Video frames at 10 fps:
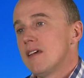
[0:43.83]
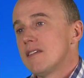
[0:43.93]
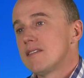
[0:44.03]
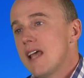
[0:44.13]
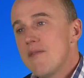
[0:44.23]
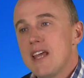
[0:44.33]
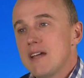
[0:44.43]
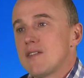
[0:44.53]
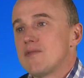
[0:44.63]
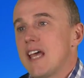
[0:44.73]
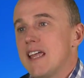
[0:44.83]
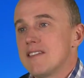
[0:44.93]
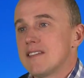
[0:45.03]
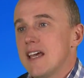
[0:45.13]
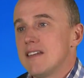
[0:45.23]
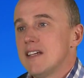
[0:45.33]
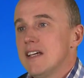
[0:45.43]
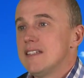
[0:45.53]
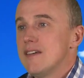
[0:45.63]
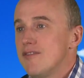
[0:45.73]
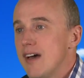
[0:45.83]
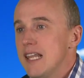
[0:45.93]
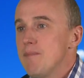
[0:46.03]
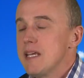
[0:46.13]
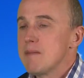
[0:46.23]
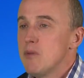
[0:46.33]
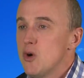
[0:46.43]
7 out of 10 said developing